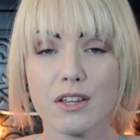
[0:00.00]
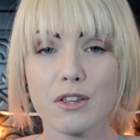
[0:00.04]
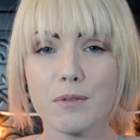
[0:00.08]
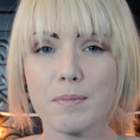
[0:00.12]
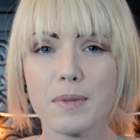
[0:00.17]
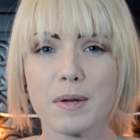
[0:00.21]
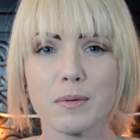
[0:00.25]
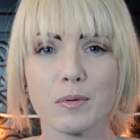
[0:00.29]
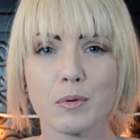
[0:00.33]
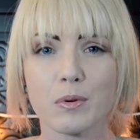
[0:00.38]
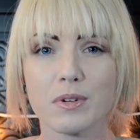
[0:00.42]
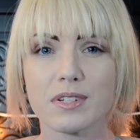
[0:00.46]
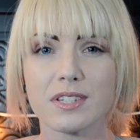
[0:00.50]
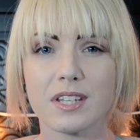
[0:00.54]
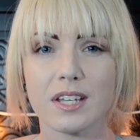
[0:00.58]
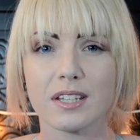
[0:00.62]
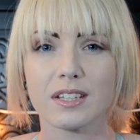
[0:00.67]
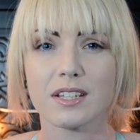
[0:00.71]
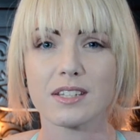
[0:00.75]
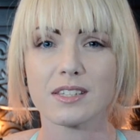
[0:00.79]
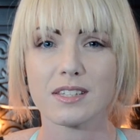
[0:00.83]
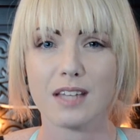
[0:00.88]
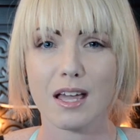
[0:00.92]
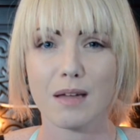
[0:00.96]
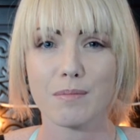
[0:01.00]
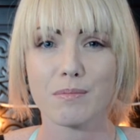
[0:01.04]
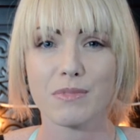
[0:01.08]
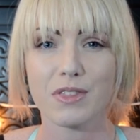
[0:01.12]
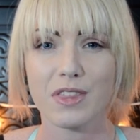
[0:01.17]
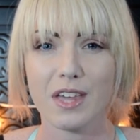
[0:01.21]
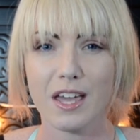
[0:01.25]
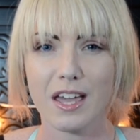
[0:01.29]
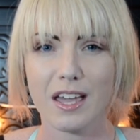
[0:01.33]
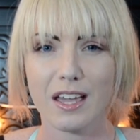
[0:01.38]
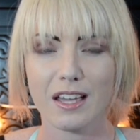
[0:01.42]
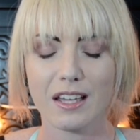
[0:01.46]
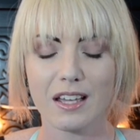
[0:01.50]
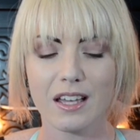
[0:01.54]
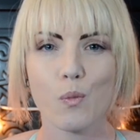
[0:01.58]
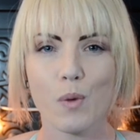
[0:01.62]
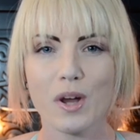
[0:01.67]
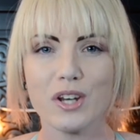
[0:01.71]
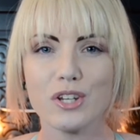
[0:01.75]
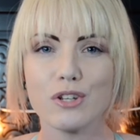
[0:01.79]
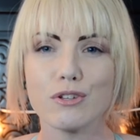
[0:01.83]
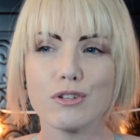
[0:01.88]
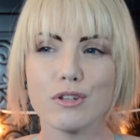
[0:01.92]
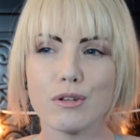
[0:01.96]
other people were saying the same thing.
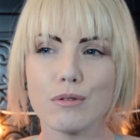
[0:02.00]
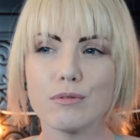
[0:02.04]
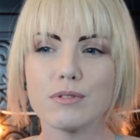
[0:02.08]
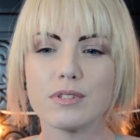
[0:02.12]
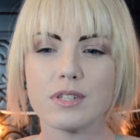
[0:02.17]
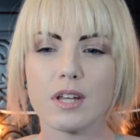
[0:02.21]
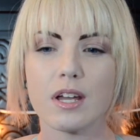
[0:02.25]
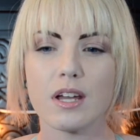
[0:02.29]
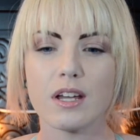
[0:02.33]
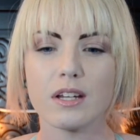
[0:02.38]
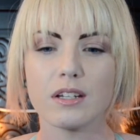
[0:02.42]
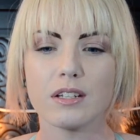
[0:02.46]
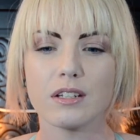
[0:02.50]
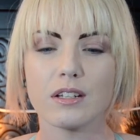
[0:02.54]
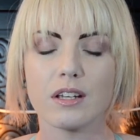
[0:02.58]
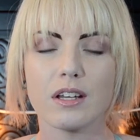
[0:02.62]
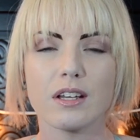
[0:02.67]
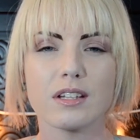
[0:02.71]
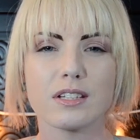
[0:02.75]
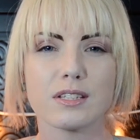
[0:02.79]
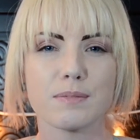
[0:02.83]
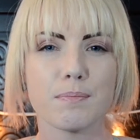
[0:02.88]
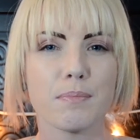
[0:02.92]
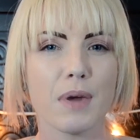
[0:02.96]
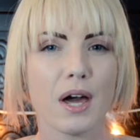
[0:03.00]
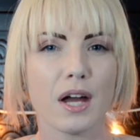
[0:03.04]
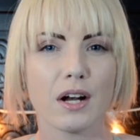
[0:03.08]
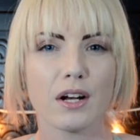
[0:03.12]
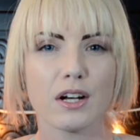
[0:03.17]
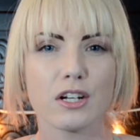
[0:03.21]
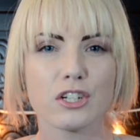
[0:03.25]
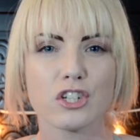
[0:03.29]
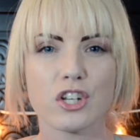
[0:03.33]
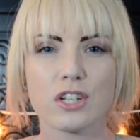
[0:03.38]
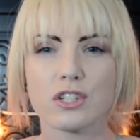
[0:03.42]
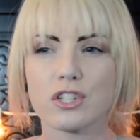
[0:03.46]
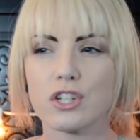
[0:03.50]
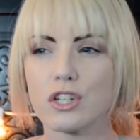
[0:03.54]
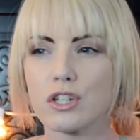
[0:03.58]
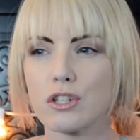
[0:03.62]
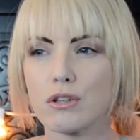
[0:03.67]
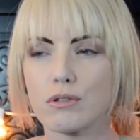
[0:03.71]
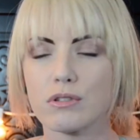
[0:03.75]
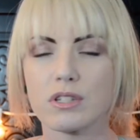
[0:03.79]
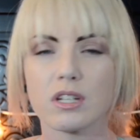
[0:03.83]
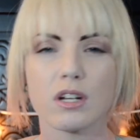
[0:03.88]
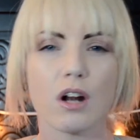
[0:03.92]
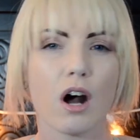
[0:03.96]
When you use it, it's better just to
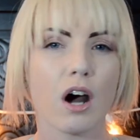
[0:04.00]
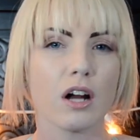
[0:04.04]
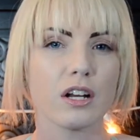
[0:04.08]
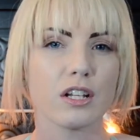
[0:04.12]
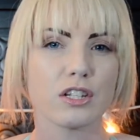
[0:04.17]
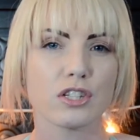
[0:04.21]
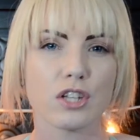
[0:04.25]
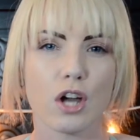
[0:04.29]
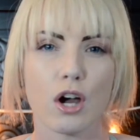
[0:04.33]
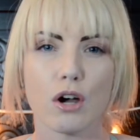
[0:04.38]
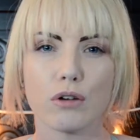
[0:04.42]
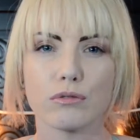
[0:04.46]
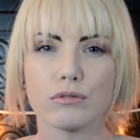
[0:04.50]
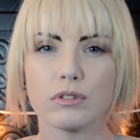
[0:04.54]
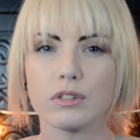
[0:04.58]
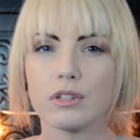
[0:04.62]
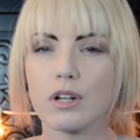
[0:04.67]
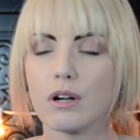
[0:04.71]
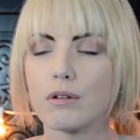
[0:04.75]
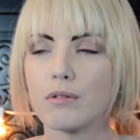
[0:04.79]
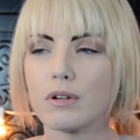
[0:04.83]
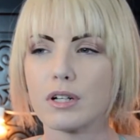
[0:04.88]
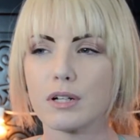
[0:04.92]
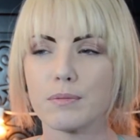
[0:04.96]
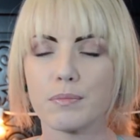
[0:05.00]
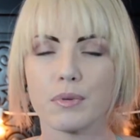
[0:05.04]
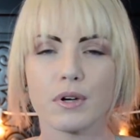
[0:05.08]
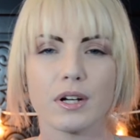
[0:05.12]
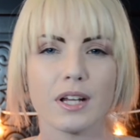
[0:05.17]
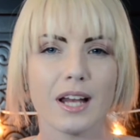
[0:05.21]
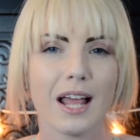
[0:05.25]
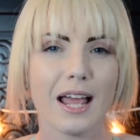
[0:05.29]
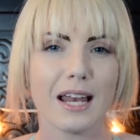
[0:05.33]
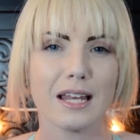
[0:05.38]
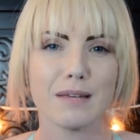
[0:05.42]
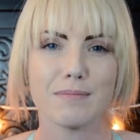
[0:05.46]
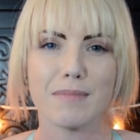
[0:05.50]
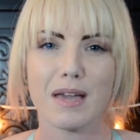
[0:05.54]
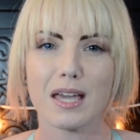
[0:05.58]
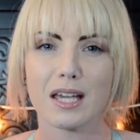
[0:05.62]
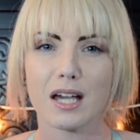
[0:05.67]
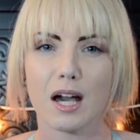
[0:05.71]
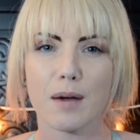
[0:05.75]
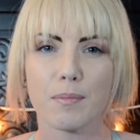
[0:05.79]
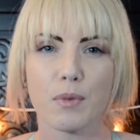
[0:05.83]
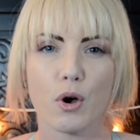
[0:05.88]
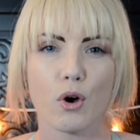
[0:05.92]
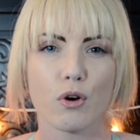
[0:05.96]
use it on its own. You don't want to put any
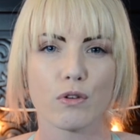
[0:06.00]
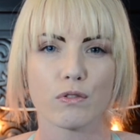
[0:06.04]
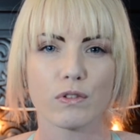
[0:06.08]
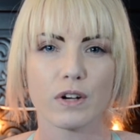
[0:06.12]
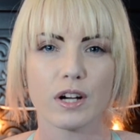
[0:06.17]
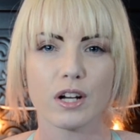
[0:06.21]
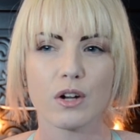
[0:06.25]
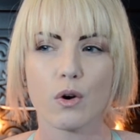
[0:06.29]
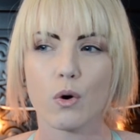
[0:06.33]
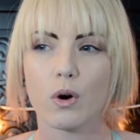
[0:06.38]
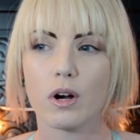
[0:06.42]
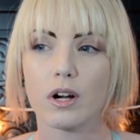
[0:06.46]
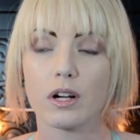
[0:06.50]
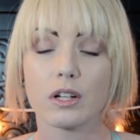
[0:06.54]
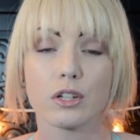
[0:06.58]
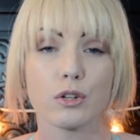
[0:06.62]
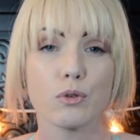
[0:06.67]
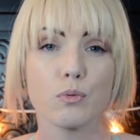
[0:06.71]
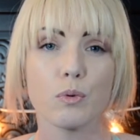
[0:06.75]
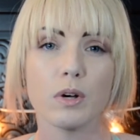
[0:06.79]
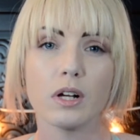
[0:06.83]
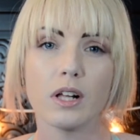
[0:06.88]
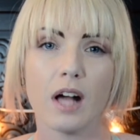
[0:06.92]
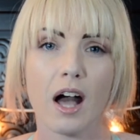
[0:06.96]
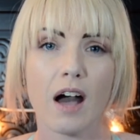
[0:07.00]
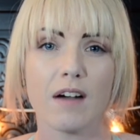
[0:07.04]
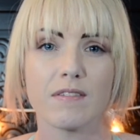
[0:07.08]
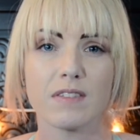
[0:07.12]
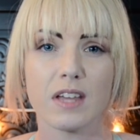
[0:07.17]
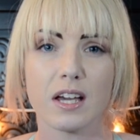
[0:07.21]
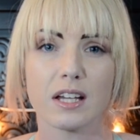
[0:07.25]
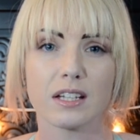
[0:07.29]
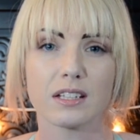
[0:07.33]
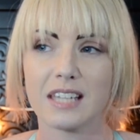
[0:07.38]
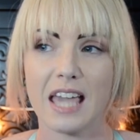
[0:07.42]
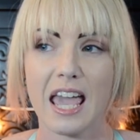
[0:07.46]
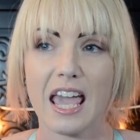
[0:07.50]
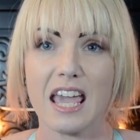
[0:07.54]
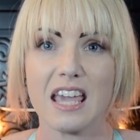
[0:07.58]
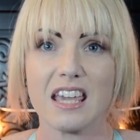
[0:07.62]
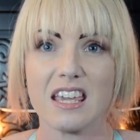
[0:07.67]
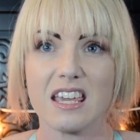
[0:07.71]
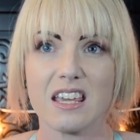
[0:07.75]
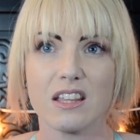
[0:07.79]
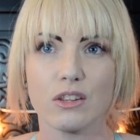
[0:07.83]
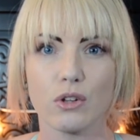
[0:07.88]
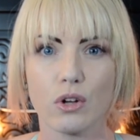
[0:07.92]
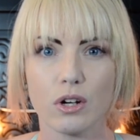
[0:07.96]
makeup over it or you will have that
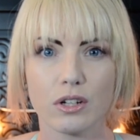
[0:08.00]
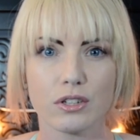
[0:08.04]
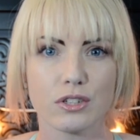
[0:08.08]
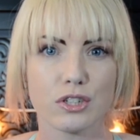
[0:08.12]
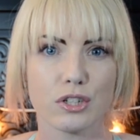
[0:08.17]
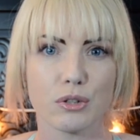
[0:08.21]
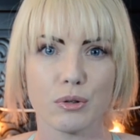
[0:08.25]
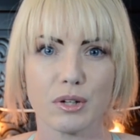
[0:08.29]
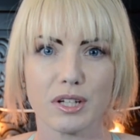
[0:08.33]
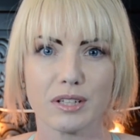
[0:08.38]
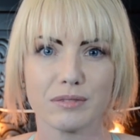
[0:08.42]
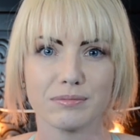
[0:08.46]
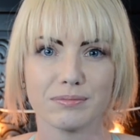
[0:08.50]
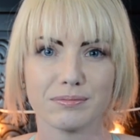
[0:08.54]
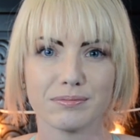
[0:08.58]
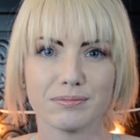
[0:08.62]
cakey look to it.